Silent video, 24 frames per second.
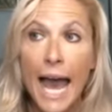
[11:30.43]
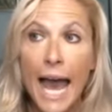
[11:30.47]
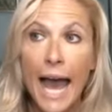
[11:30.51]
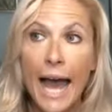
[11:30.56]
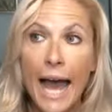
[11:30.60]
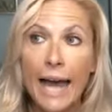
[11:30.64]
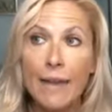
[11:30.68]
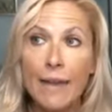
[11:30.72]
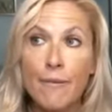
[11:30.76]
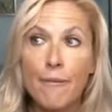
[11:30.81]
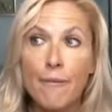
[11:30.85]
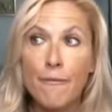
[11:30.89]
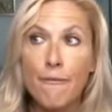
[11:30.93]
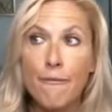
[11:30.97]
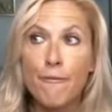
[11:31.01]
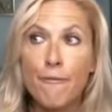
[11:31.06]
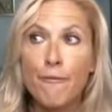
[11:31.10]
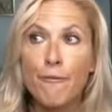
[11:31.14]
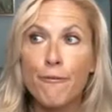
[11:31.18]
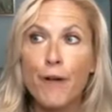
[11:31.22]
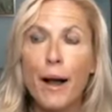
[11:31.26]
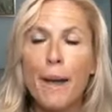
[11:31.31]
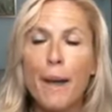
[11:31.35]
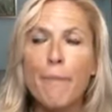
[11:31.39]
And
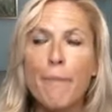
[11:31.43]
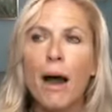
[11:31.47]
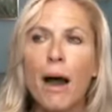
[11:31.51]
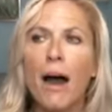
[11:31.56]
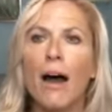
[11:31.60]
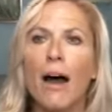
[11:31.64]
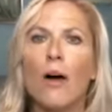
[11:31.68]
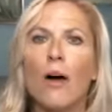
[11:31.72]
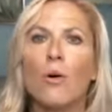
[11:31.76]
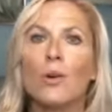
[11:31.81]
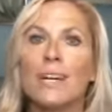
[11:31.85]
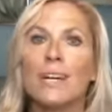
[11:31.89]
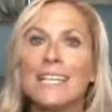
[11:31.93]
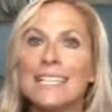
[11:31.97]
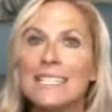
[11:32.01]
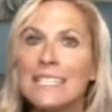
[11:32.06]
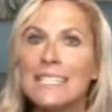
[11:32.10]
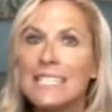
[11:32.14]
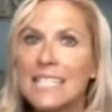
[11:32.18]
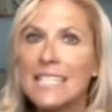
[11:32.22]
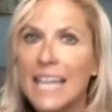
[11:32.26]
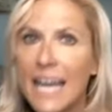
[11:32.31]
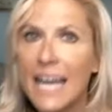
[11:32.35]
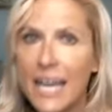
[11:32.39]
from our
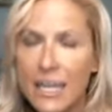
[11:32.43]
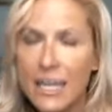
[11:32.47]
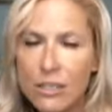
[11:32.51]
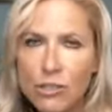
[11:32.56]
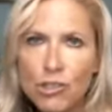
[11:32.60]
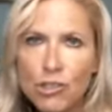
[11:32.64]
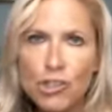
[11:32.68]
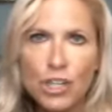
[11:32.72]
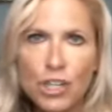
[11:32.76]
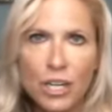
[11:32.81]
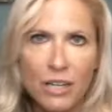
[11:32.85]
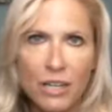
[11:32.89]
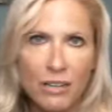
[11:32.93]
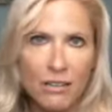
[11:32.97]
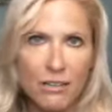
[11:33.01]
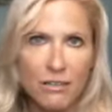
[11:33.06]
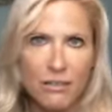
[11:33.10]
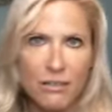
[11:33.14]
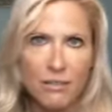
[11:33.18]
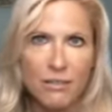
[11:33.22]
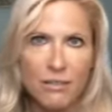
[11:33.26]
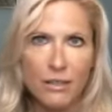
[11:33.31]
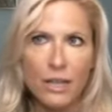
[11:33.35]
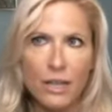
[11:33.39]

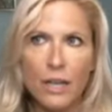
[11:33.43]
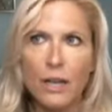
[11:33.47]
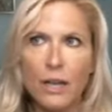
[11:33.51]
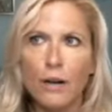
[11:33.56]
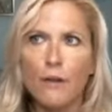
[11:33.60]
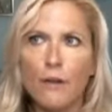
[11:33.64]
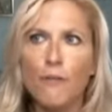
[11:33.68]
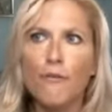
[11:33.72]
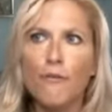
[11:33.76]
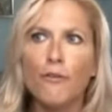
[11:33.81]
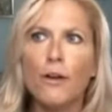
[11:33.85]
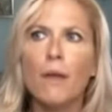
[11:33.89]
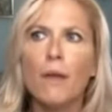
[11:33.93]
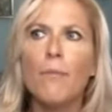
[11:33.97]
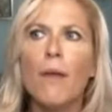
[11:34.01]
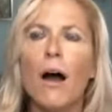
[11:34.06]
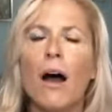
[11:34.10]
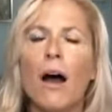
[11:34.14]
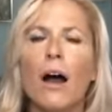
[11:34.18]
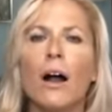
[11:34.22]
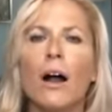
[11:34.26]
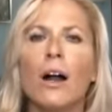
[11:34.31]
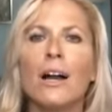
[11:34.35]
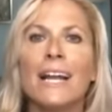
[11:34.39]
intention, from
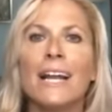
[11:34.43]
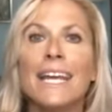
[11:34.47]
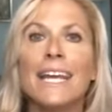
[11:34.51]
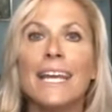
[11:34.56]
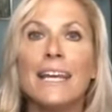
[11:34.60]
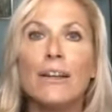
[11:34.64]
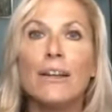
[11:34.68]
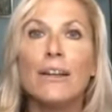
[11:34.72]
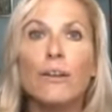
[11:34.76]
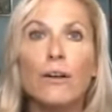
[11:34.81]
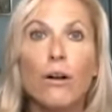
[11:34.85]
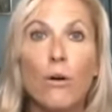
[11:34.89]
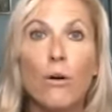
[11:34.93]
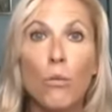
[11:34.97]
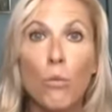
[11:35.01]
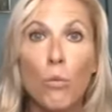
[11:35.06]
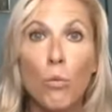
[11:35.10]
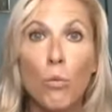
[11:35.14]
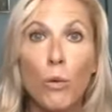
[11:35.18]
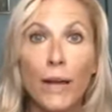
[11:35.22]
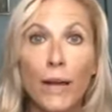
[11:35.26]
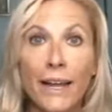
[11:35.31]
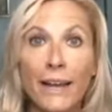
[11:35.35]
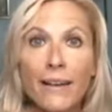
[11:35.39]
our inner
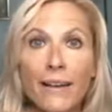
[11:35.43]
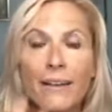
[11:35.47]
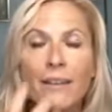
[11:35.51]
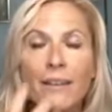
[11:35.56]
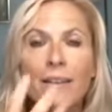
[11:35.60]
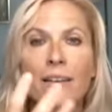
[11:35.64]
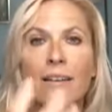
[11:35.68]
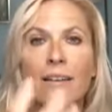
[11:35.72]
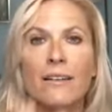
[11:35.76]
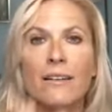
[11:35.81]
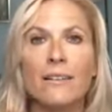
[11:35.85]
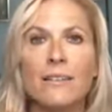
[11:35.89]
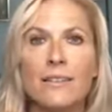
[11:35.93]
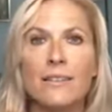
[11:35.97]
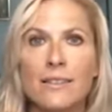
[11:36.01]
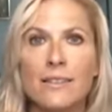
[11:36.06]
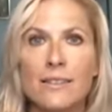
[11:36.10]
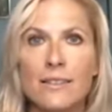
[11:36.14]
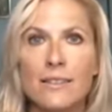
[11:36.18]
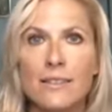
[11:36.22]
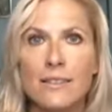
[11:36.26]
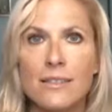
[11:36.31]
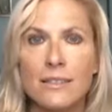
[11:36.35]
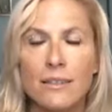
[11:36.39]

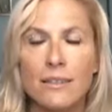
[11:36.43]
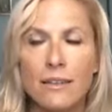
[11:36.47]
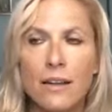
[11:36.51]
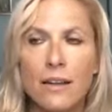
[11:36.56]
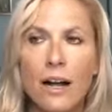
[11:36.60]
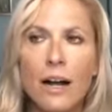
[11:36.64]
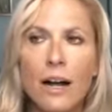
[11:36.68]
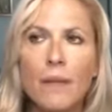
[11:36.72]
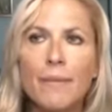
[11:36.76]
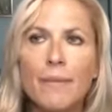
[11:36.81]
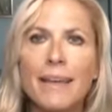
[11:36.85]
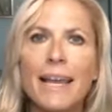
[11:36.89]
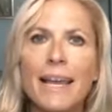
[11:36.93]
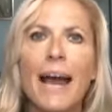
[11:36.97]
awareness coming